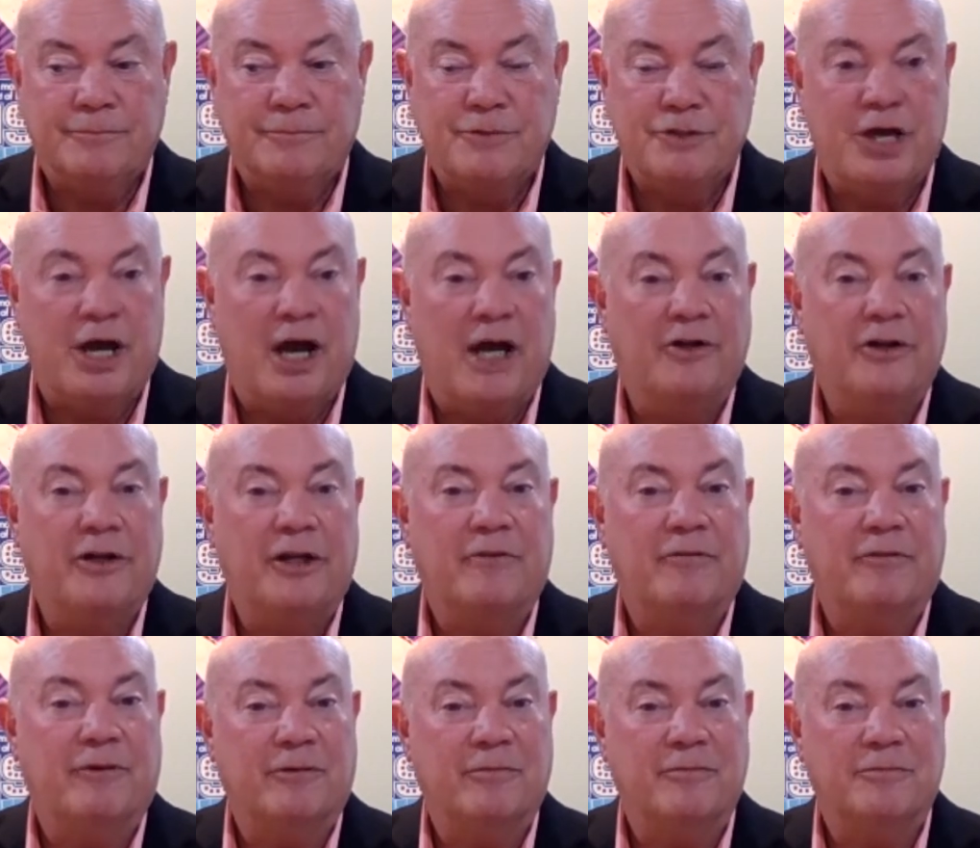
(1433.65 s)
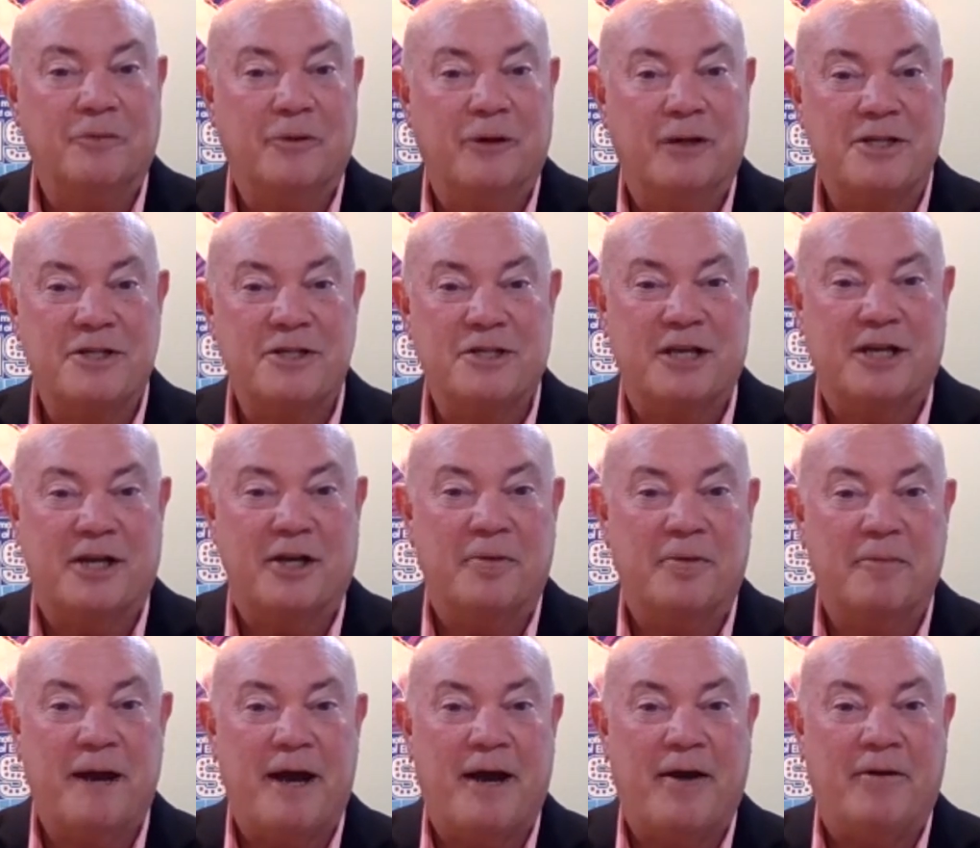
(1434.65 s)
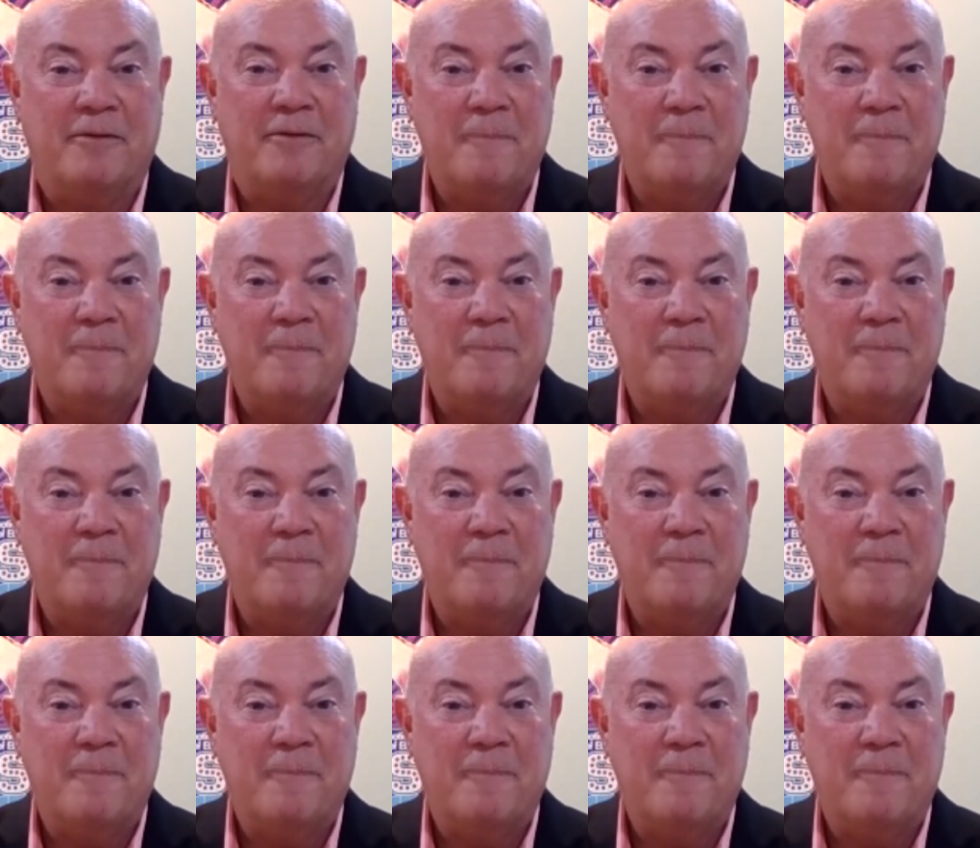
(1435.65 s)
John Denver when he's singing about,